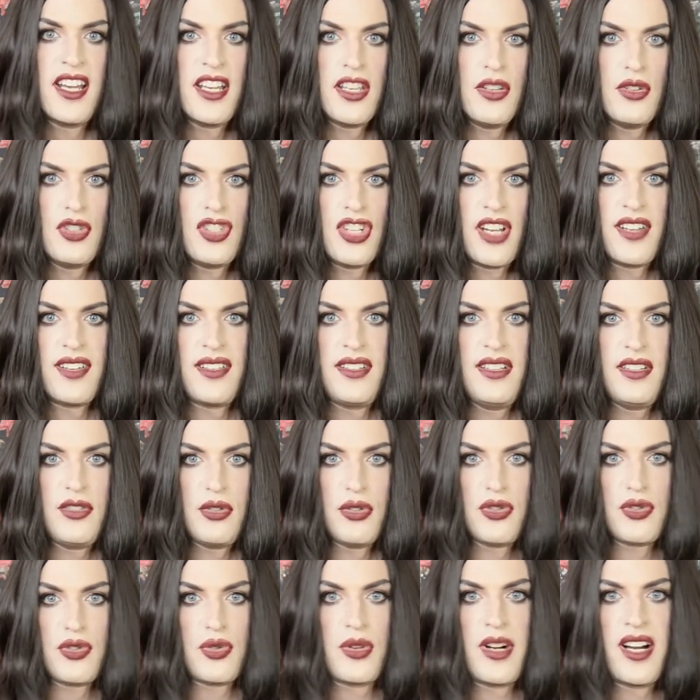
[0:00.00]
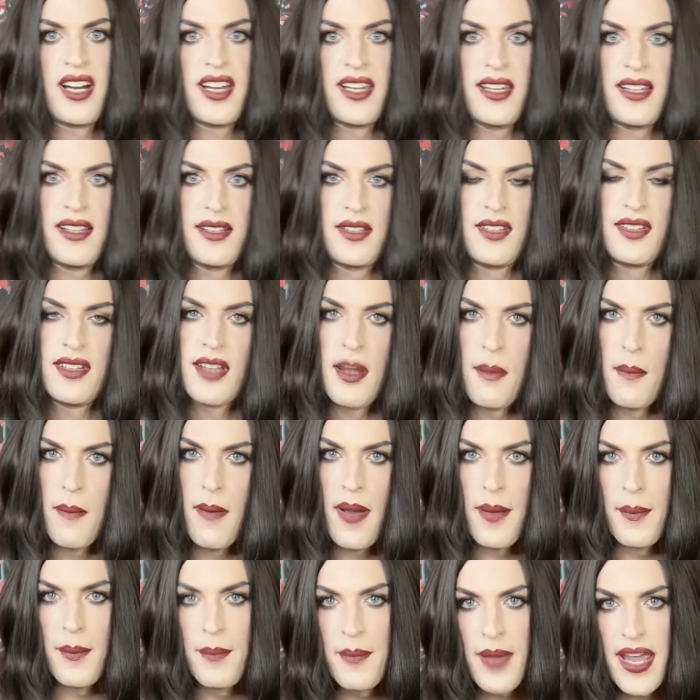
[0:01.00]
You just need to try some
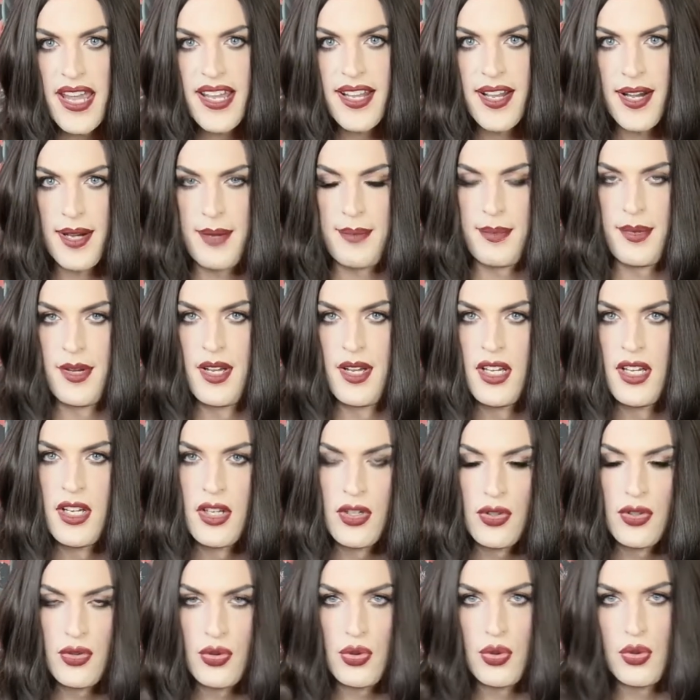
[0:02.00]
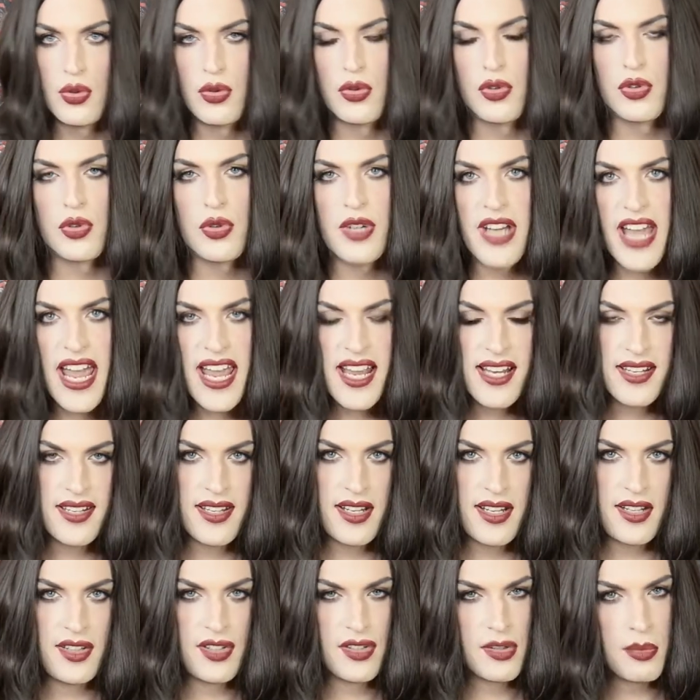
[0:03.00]
makeup to create
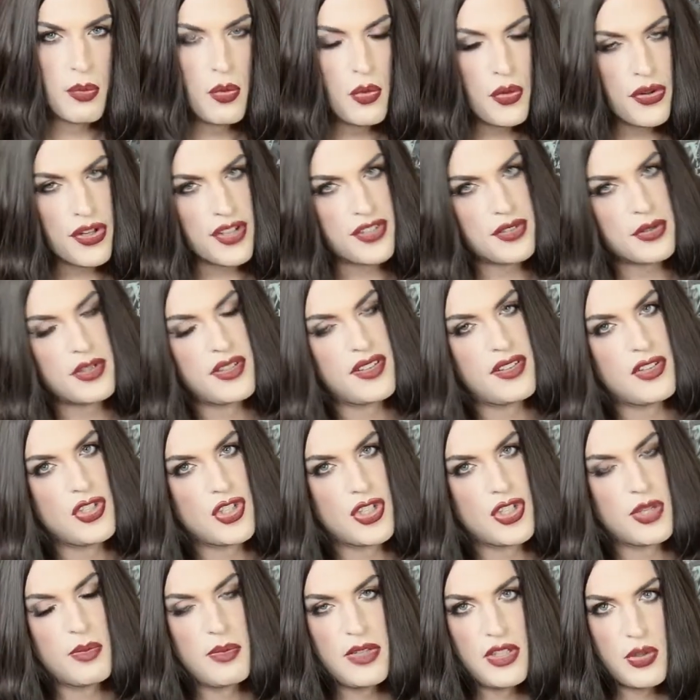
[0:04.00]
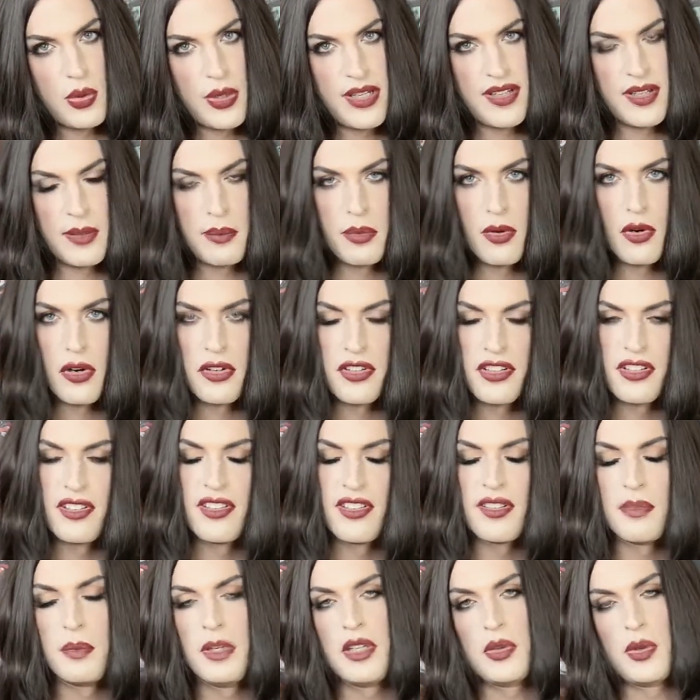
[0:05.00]
a smoother transition between the
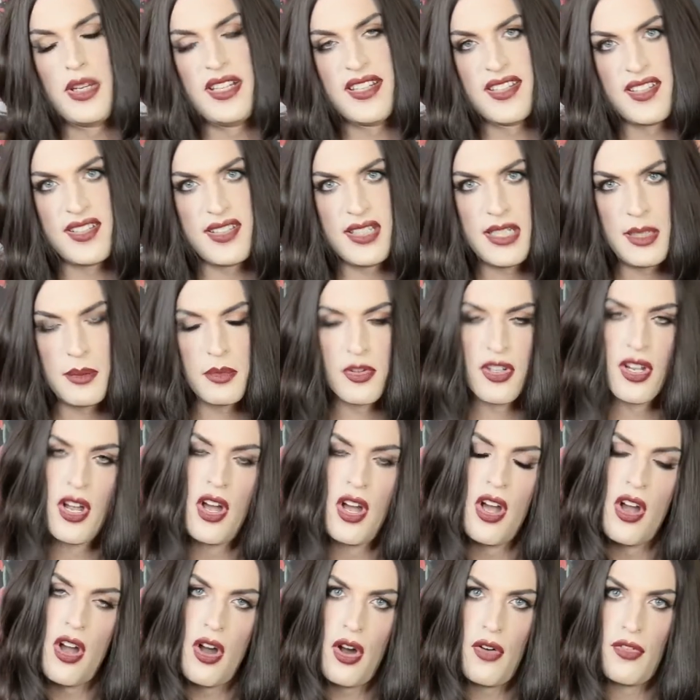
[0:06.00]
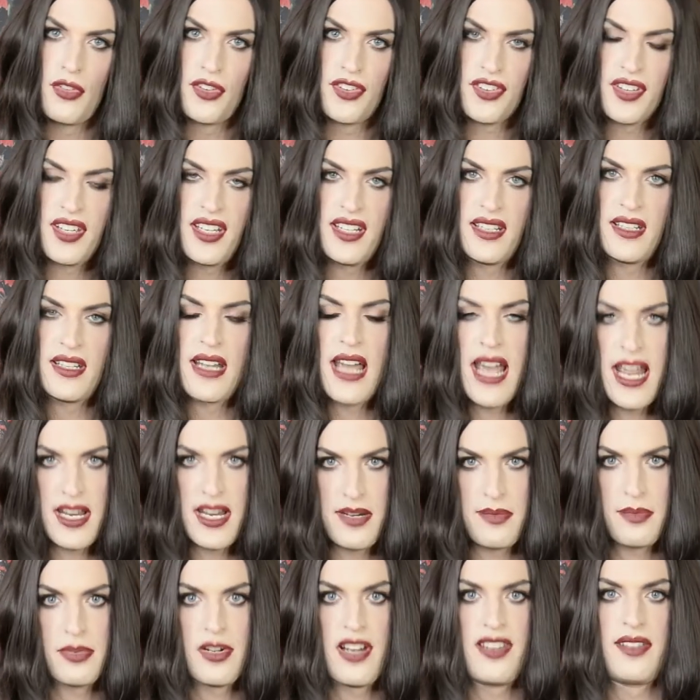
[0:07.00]
borders, between the seams of skin
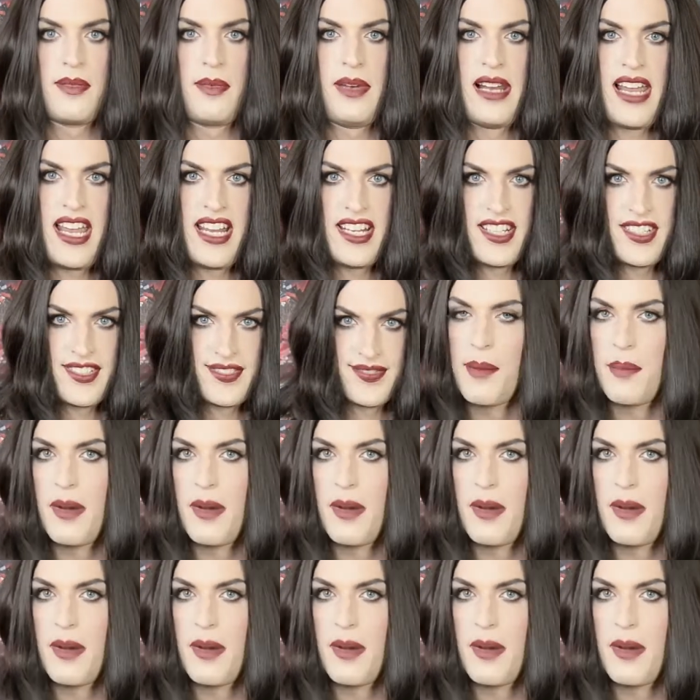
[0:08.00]
and breastplate.